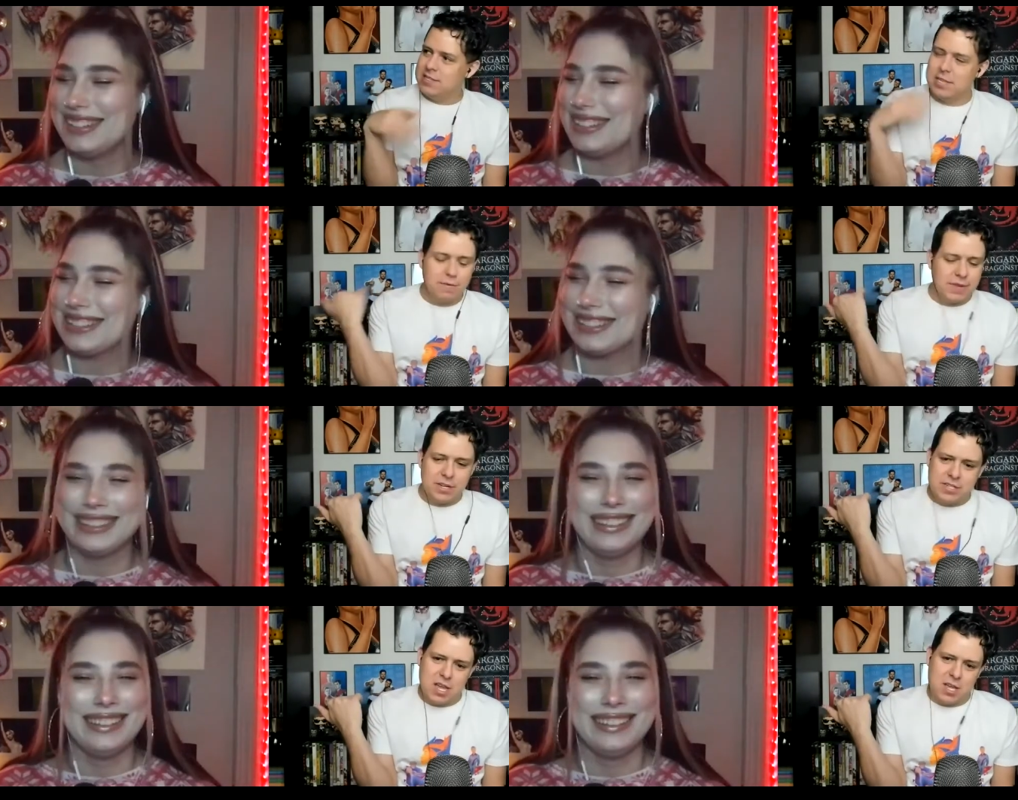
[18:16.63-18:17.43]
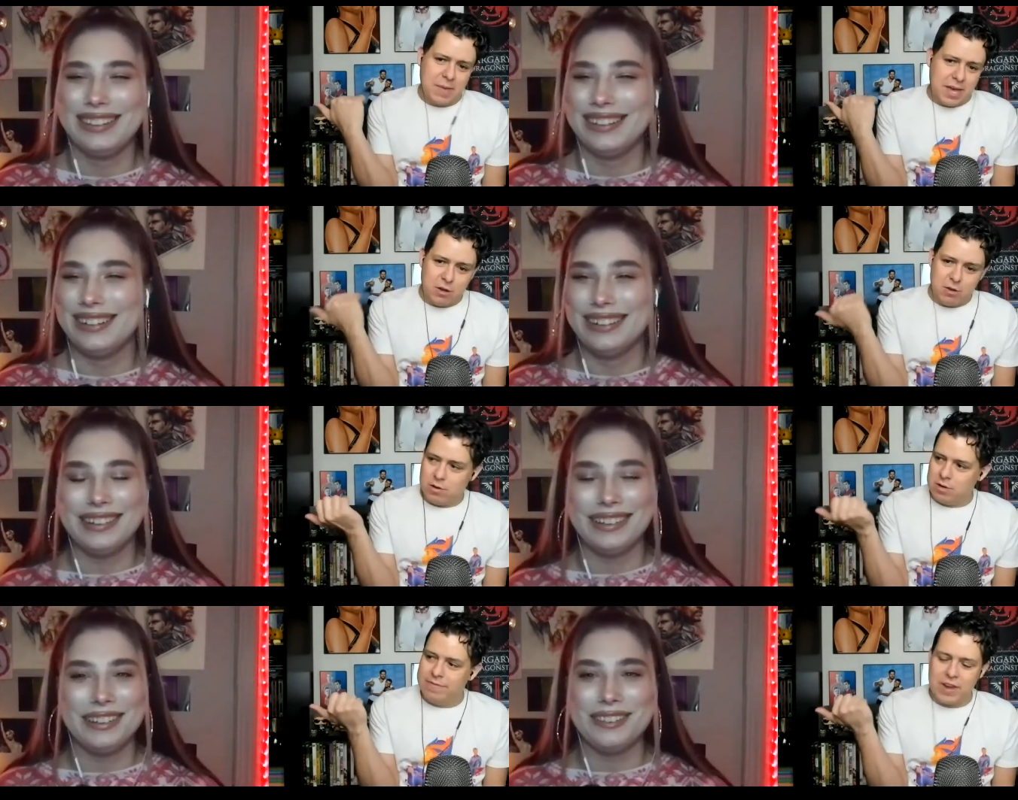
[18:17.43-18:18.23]
Speaker 1: They're over here talking about
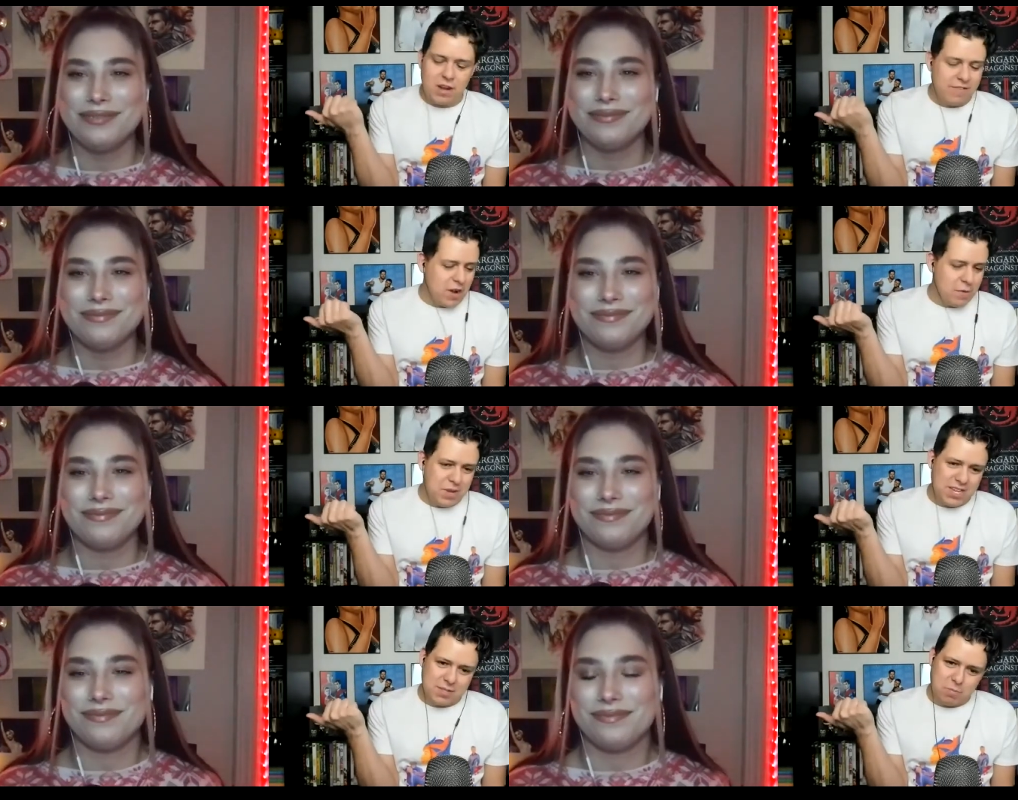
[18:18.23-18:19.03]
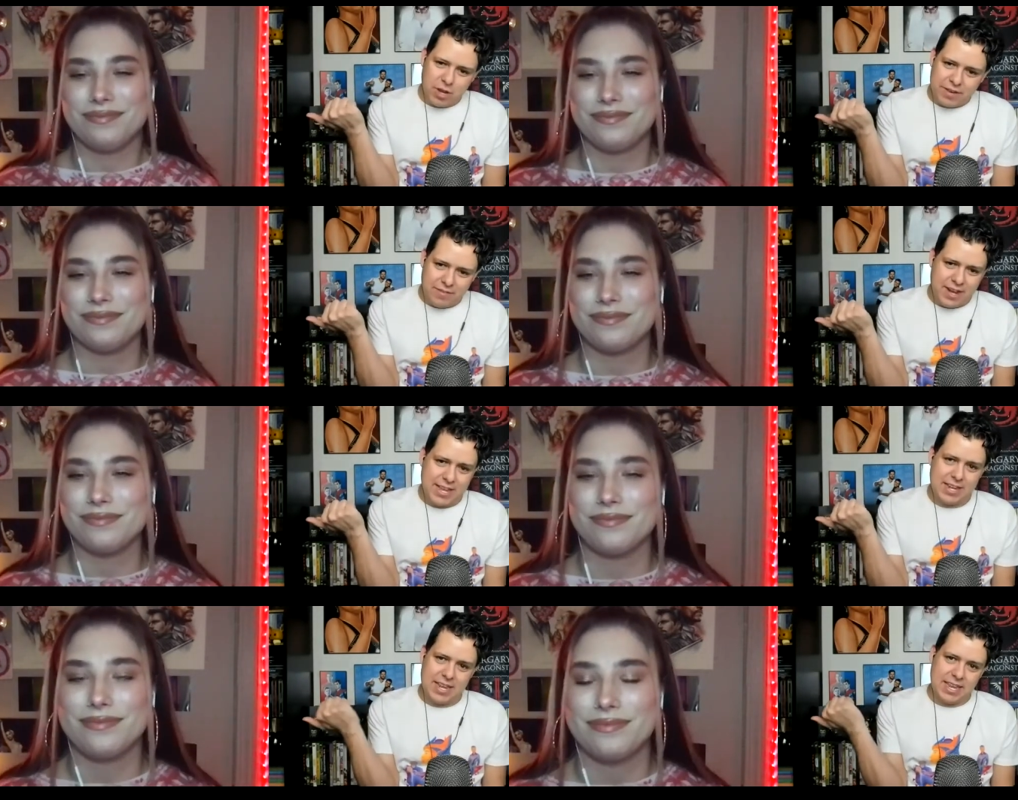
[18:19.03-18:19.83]
Vera Farmiga's
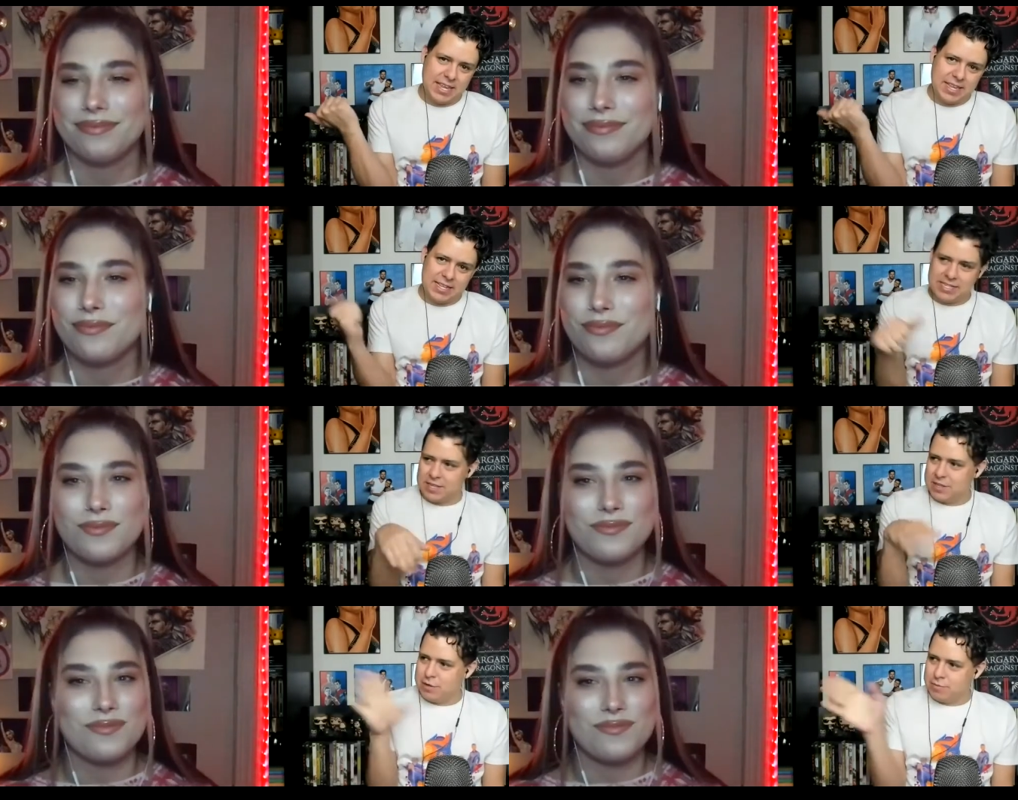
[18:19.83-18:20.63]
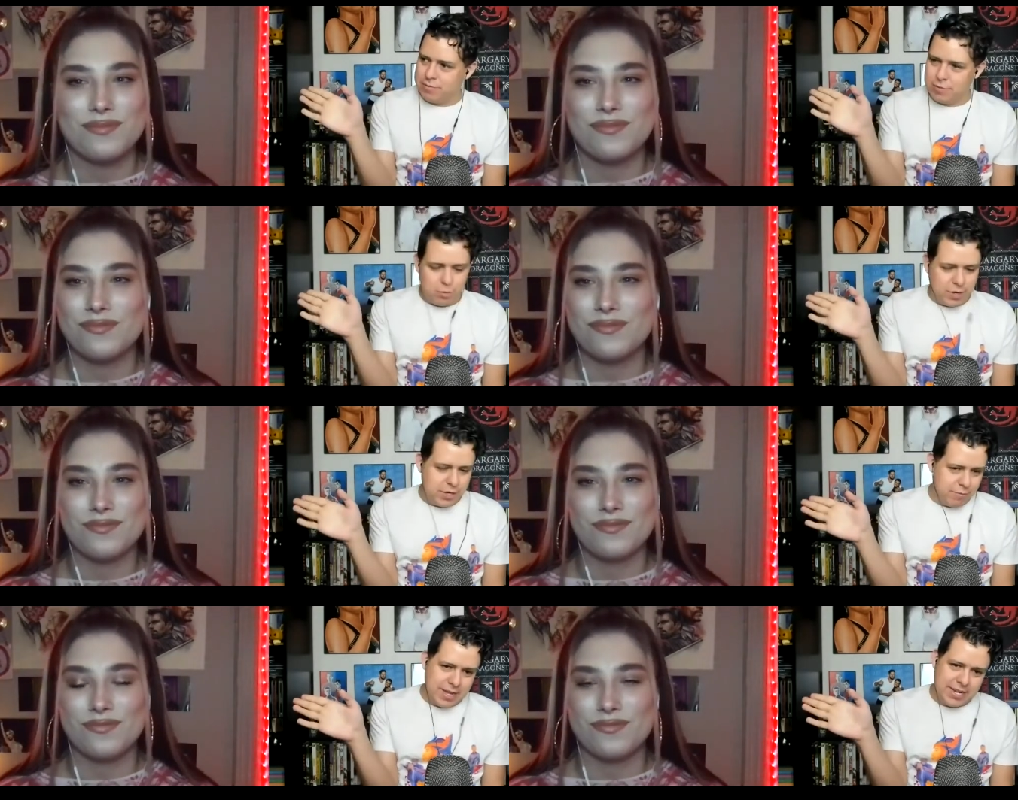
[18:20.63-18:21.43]
boyfriend is the the
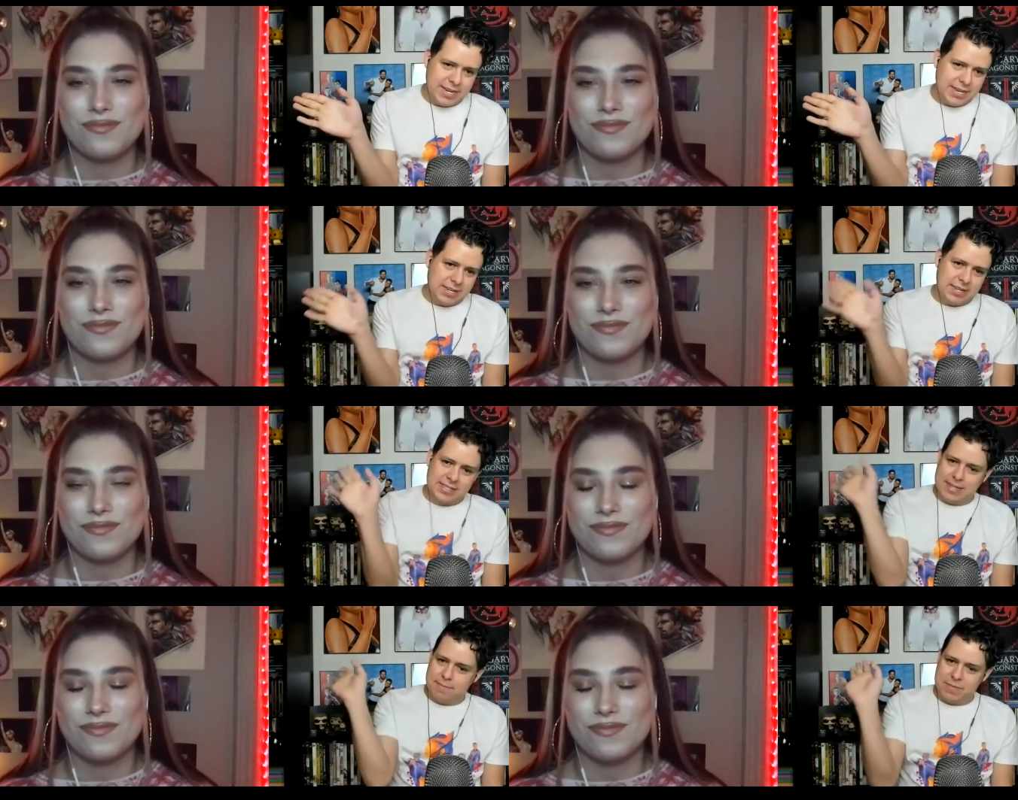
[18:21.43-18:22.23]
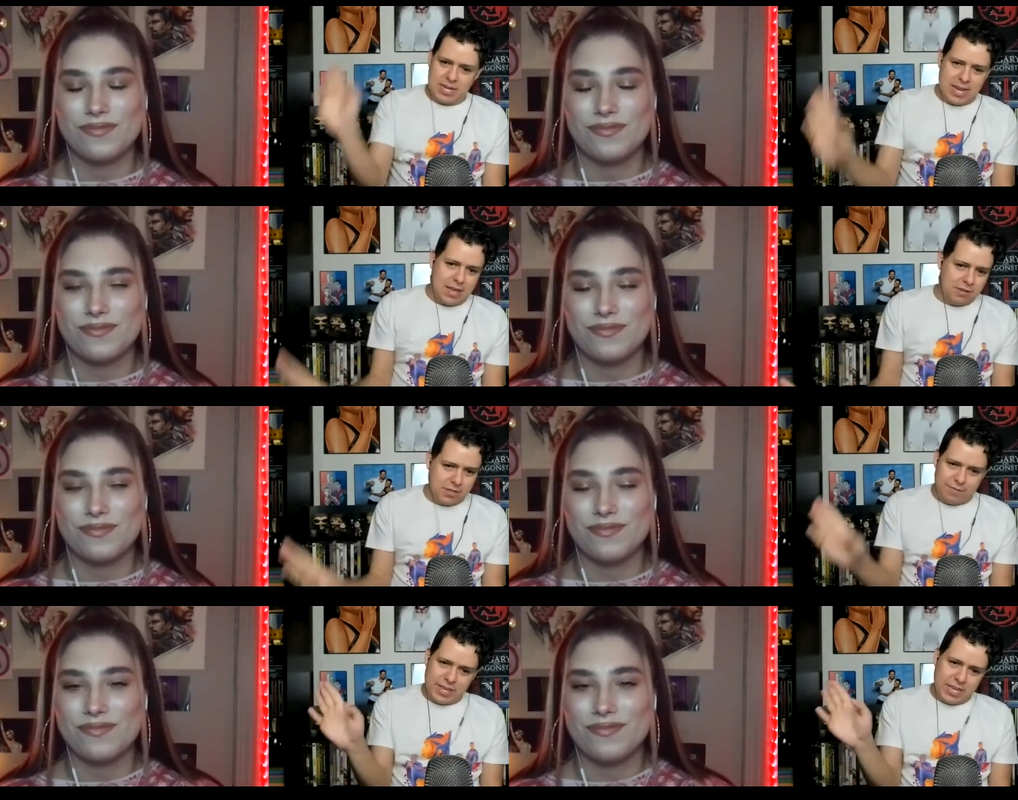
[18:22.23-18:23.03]
one running something
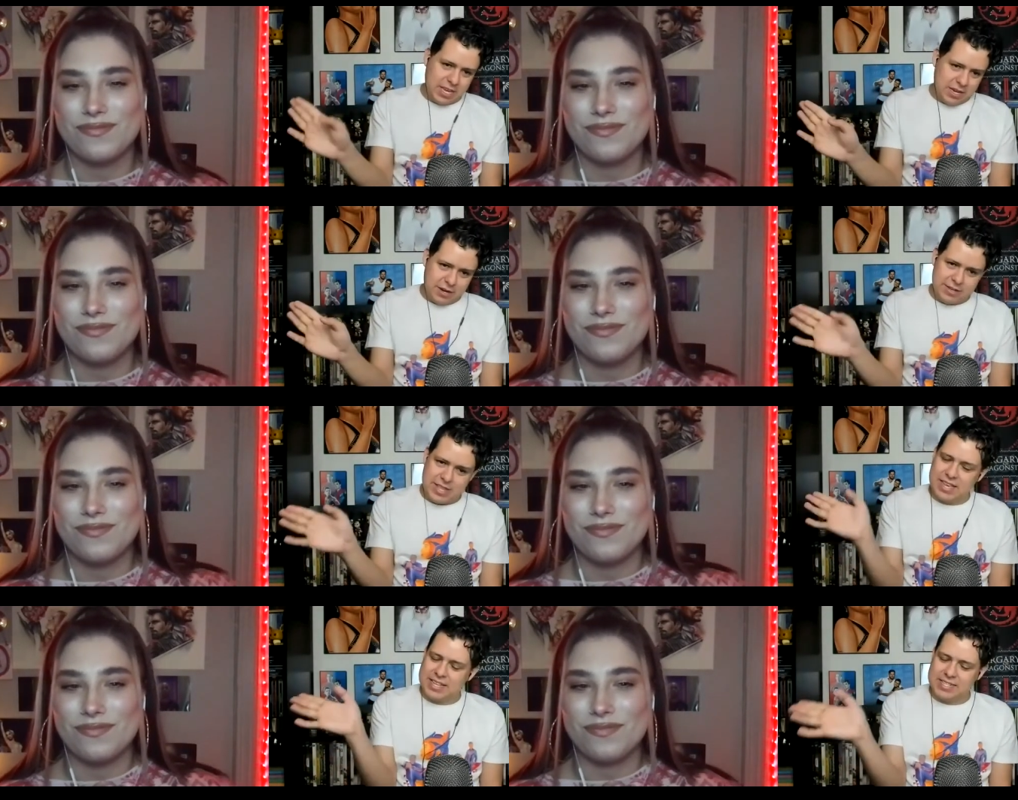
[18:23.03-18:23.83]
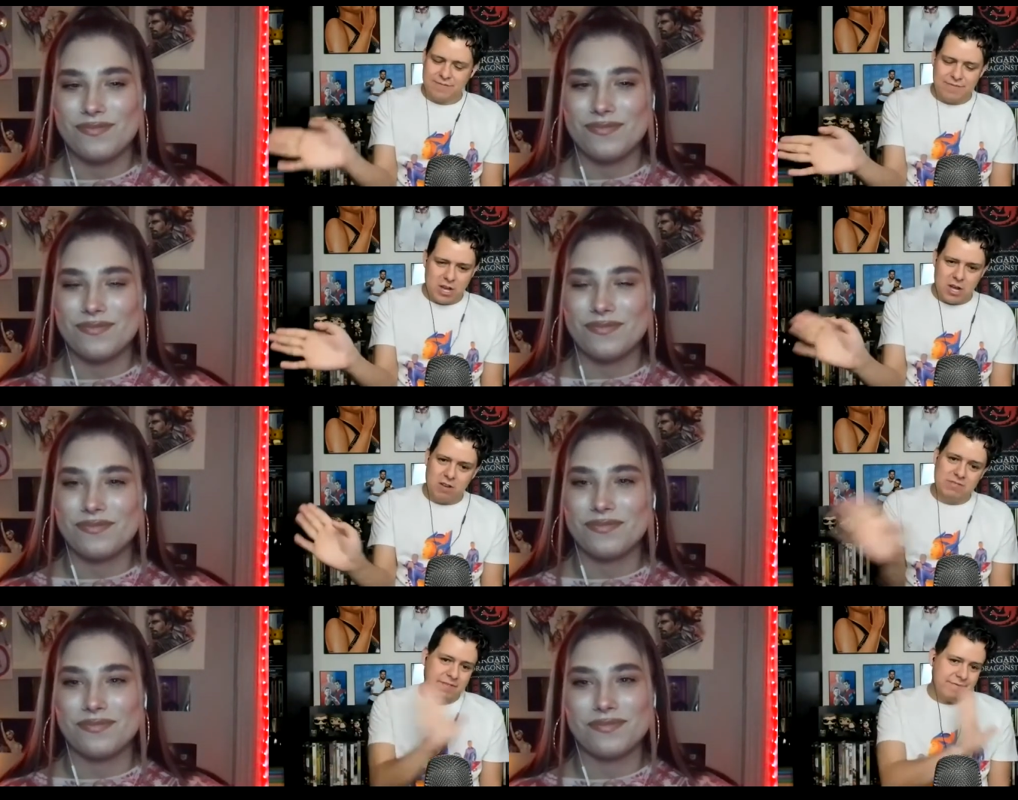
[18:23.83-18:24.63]
else over here that is
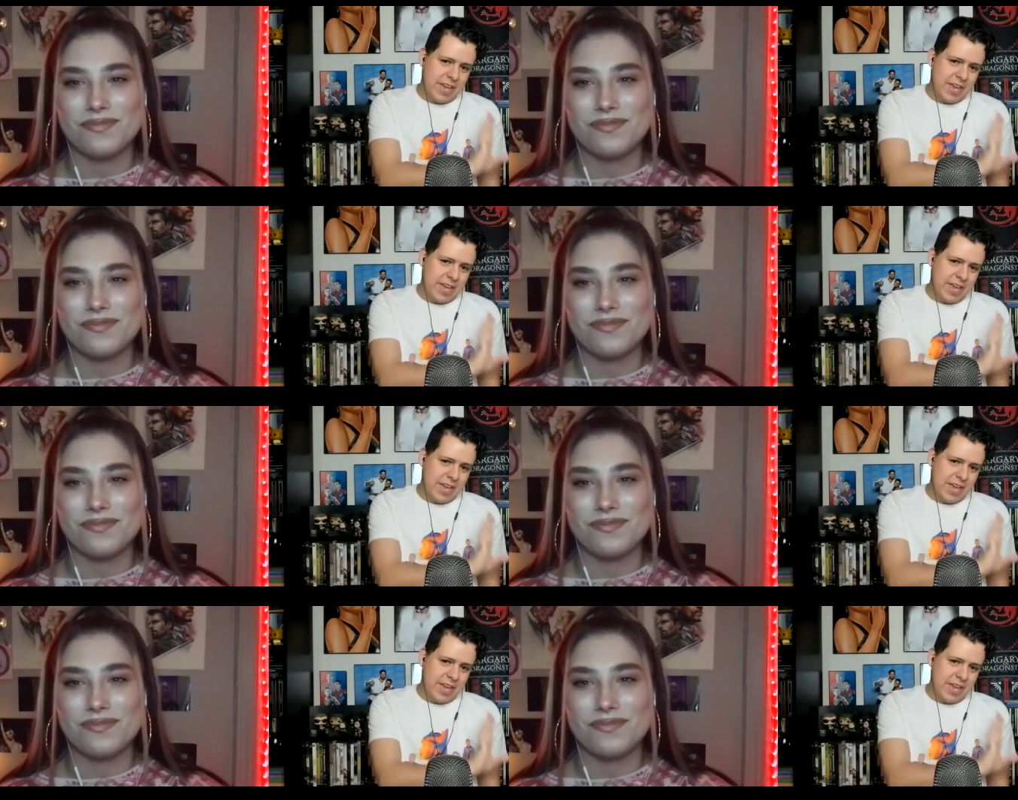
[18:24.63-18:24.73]
involved.